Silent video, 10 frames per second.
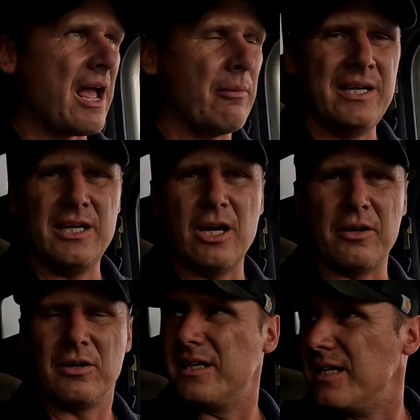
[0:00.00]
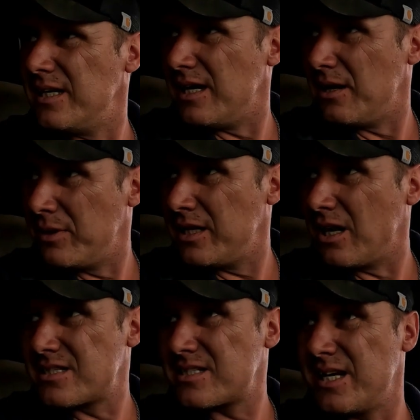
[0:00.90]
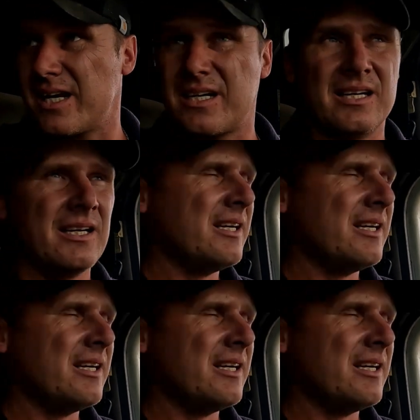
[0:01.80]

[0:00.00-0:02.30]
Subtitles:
And when he got sick,